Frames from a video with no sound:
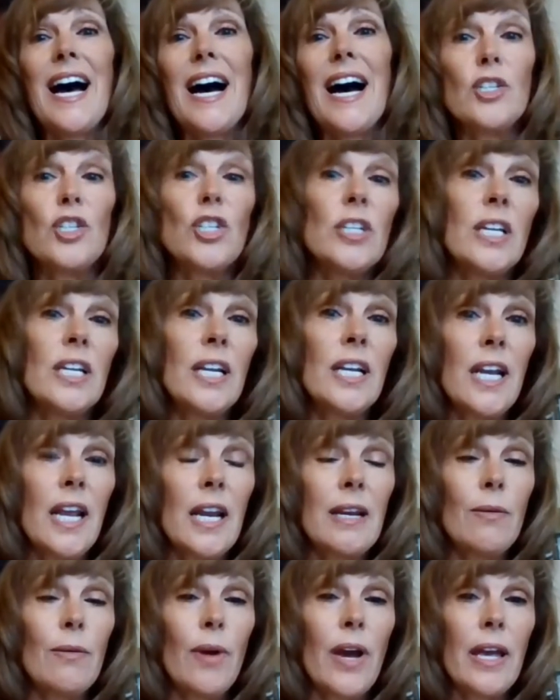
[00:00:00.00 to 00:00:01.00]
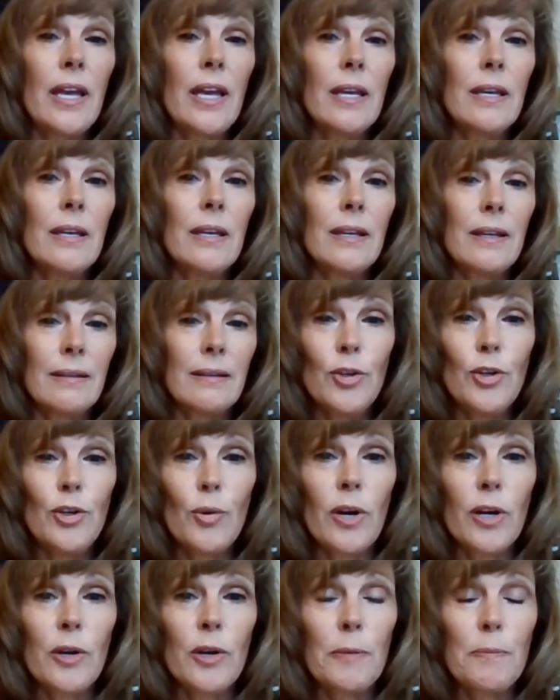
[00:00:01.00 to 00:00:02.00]
She did it anyway. You know
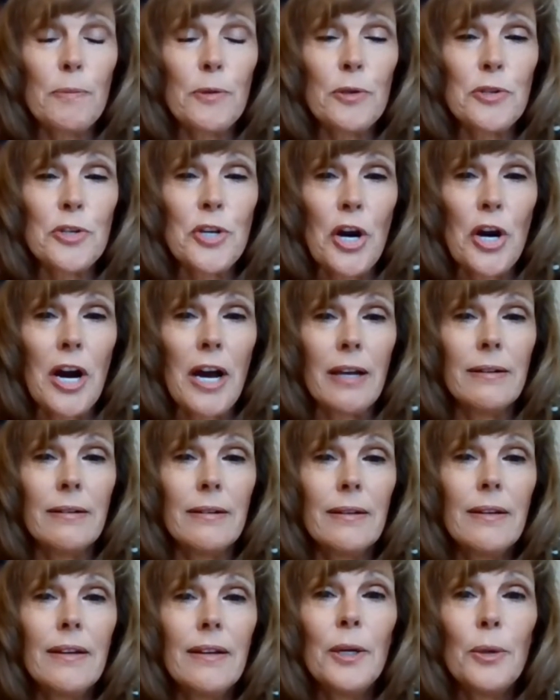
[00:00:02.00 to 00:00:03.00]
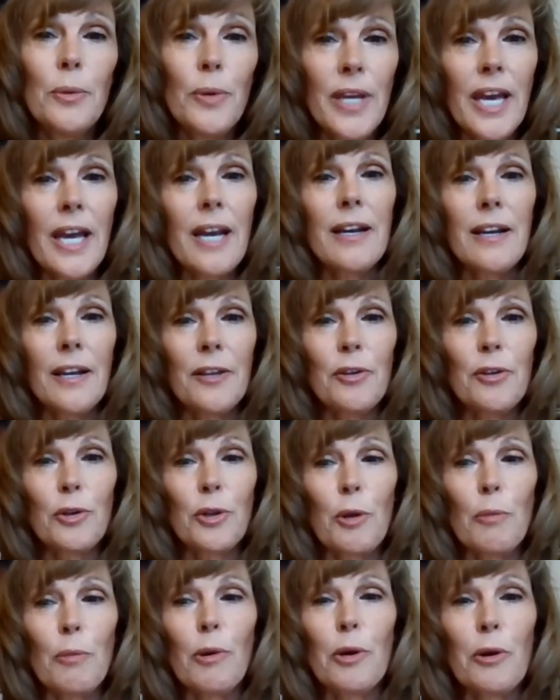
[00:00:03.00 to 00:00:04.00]
where crypto's gone. We had another
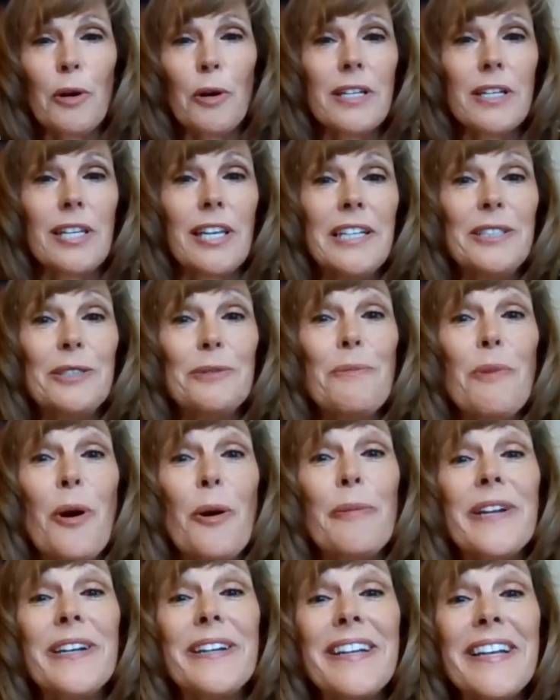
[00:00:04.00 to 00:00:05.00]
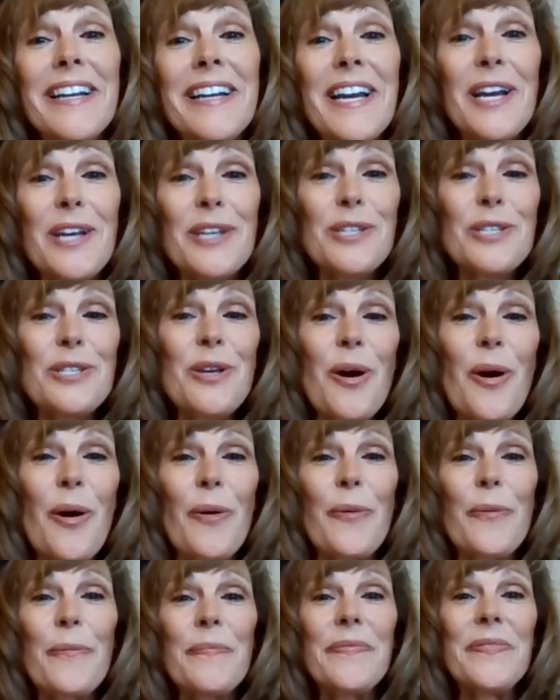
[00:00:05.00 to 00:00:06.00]
Global Crossings moment.
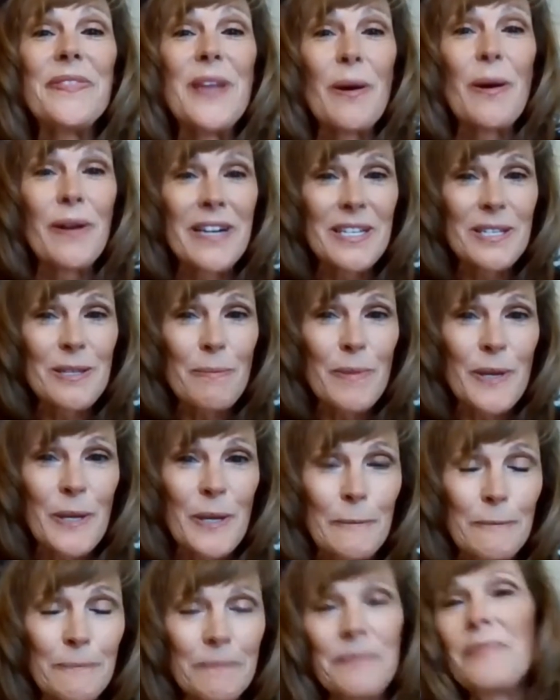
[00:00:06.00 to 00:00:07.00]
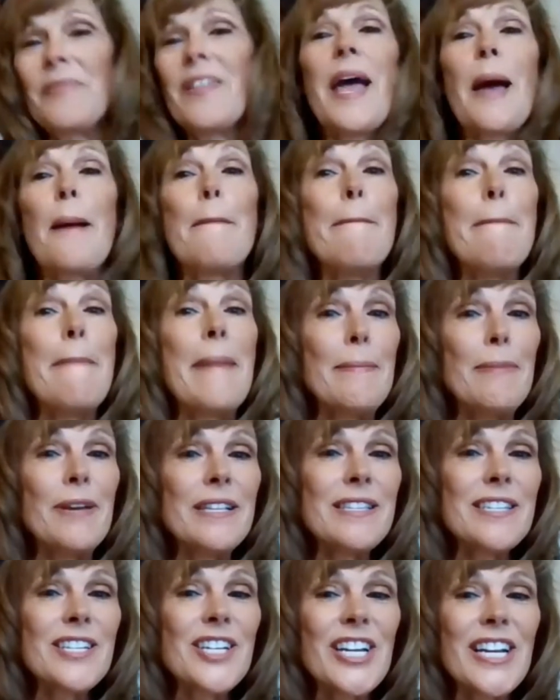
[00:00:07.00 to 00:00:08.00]
So no one is immune. Maybe
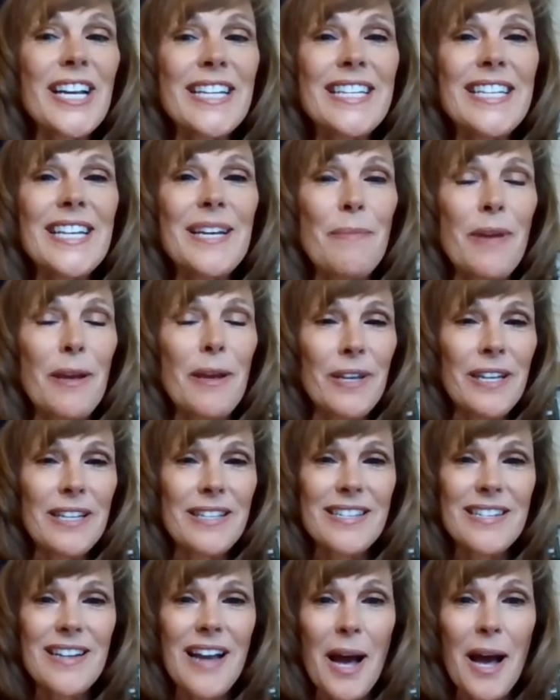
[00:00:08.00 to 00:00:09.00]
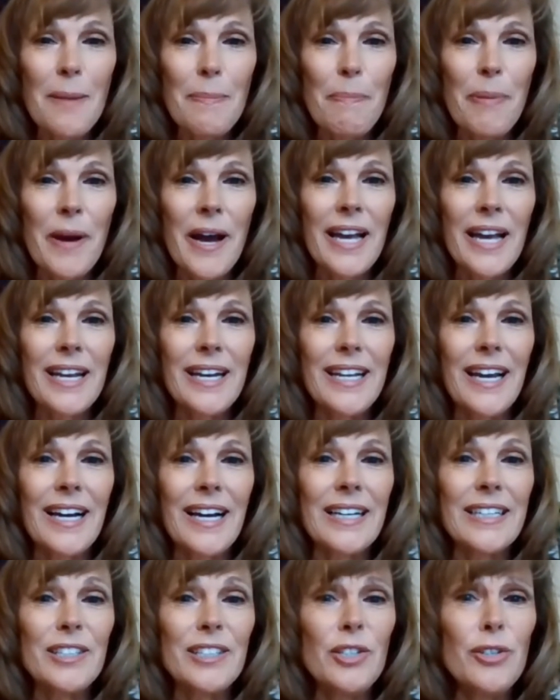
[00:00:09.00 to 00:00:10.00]
it's a good idea, maybe it's not,
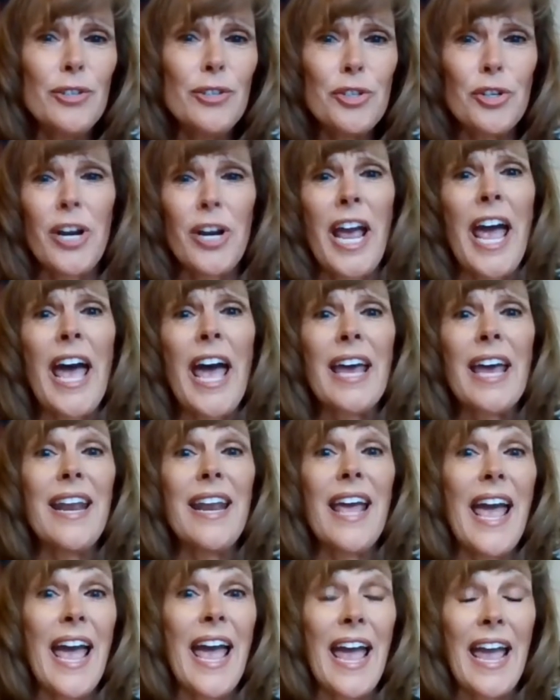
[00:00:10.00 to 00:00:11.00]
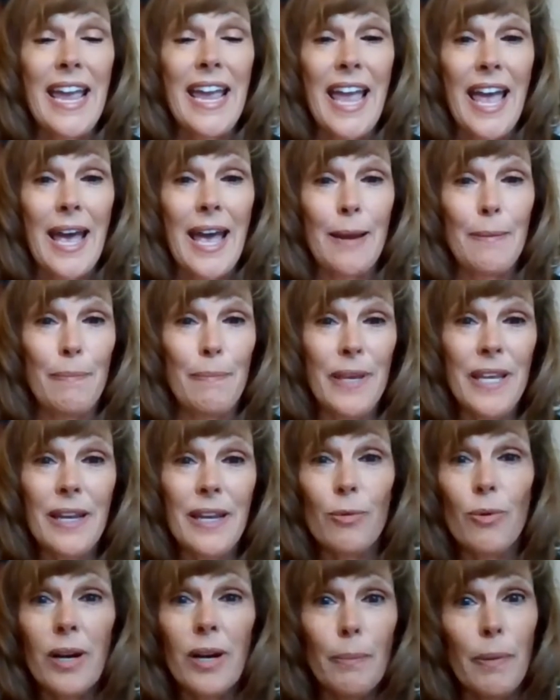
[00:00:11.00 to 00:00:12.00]
but use your head, A, and B,
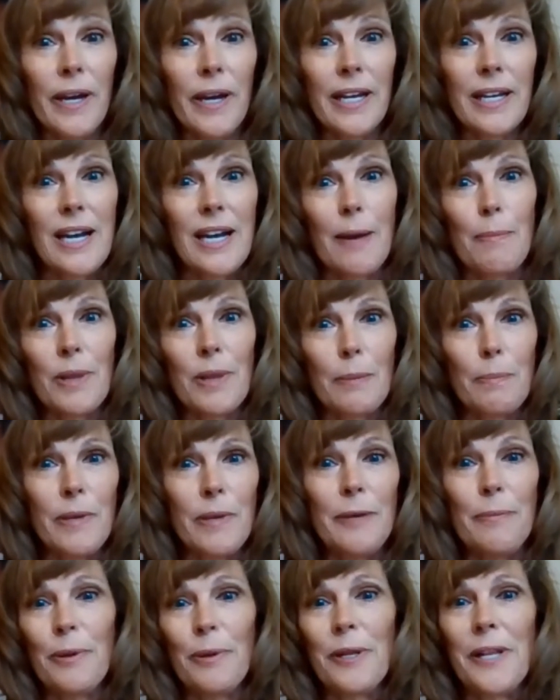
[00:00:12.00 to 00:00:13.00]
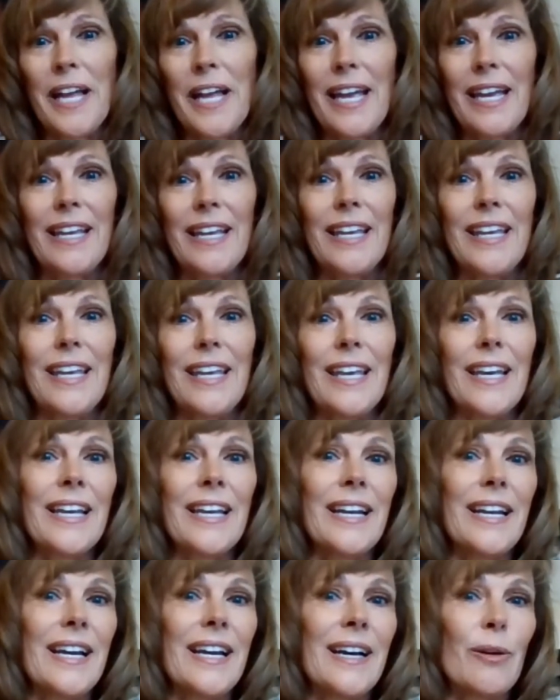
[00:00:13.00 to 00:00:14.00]
run it by a couple of people and
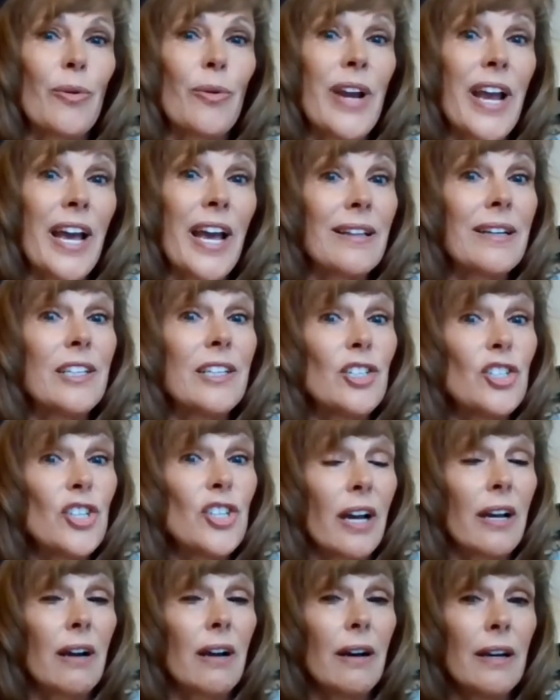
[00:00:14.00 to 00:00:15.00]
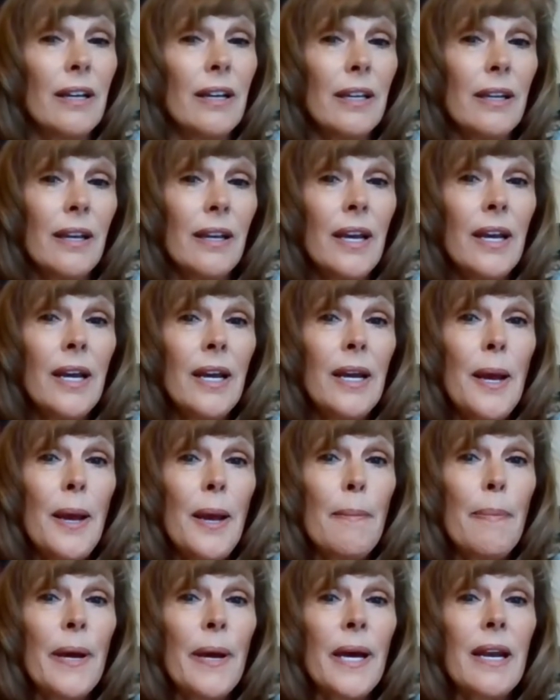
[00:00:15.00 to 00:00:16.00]
get a reality check on it.
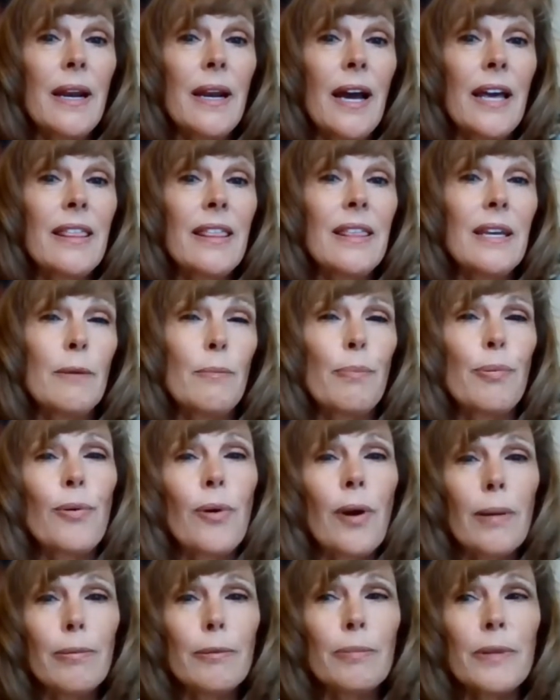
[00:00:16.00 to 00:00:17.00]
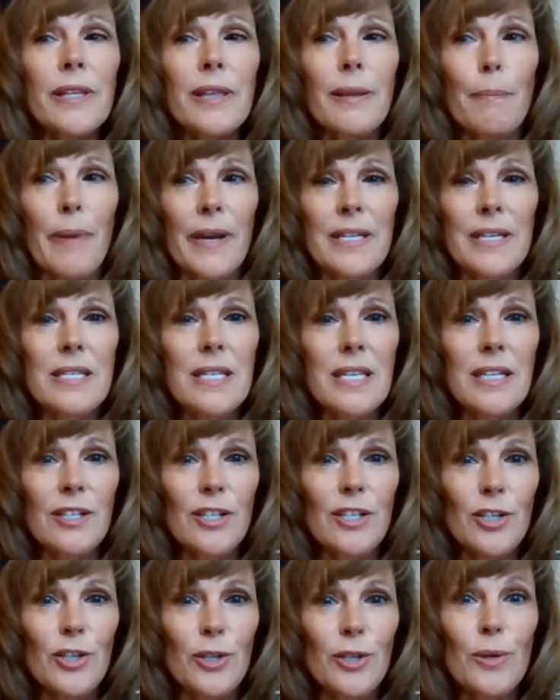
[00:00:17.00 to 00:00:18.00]
But I think probably the best thing
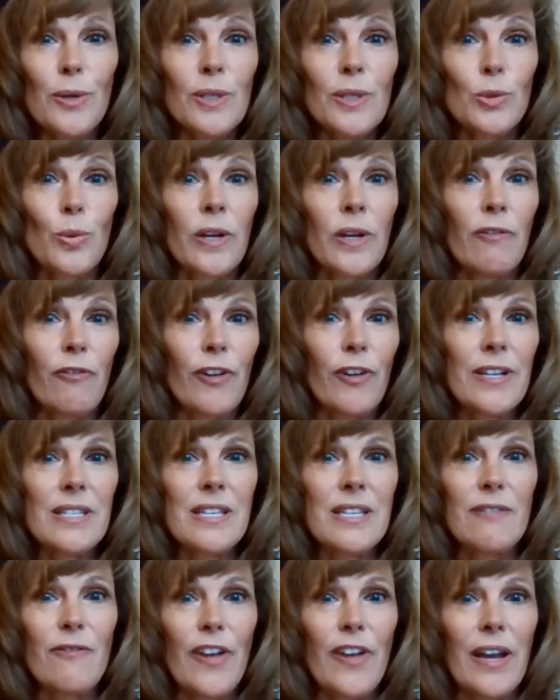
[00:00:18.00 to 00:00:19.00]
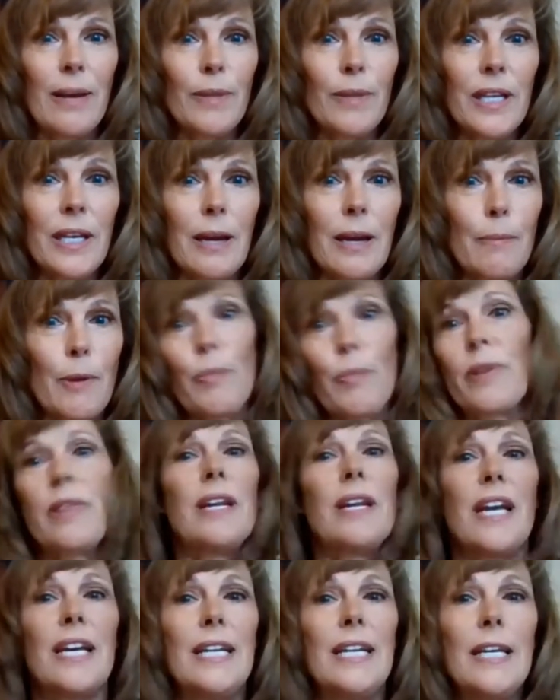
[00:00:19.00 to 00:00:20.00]
to do is when friends and family come up with
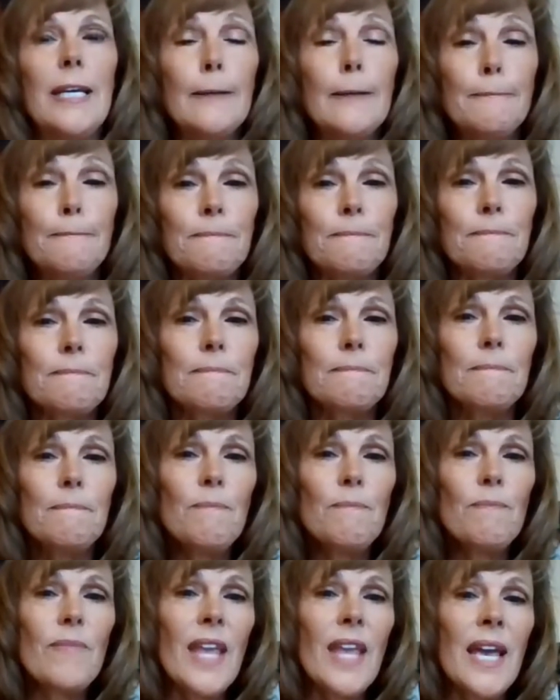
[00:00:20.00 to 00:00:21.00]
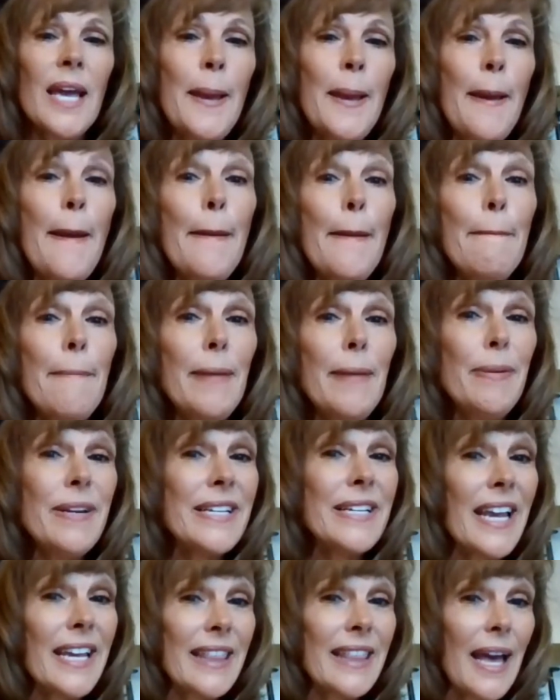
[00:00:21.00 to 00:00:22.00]
an idea, maybe
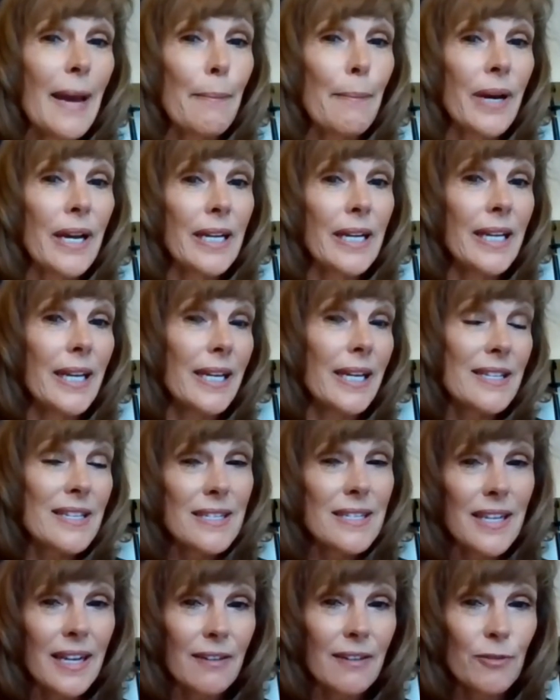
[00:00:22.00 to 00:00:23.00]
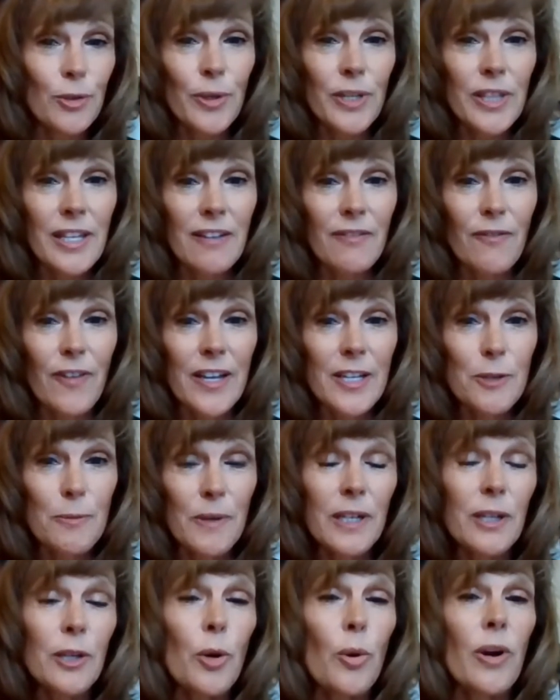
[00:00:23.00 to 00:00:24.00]
take that money and instead of doing the
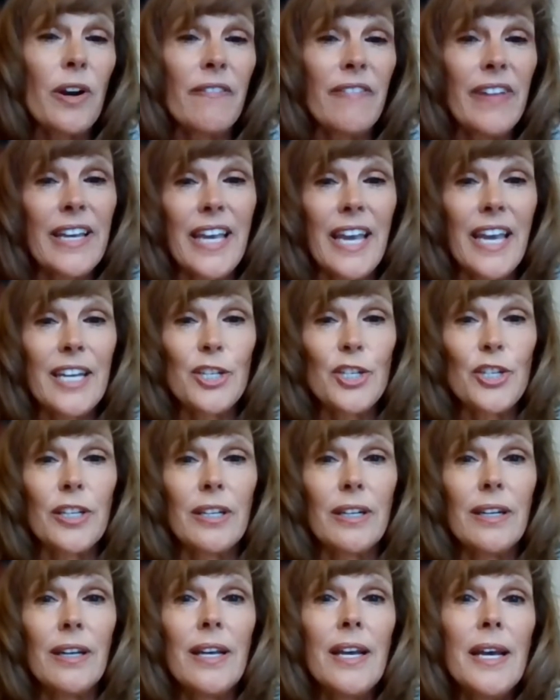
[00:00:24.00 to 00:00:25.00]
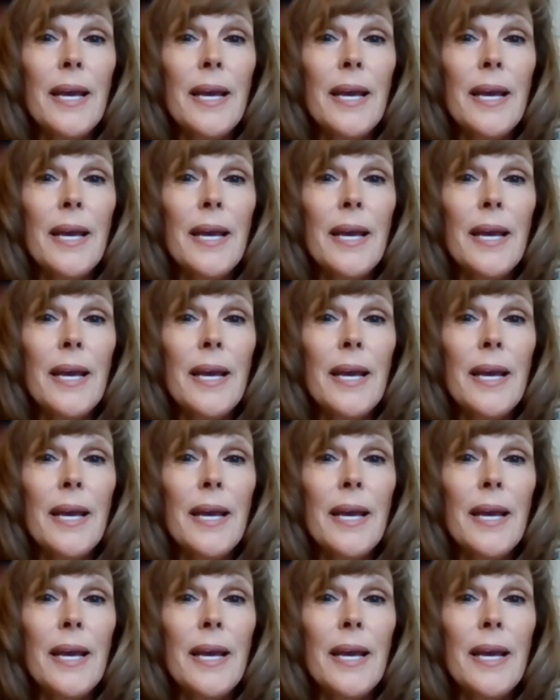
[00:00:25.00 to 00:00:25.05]
investment, go on a vacation.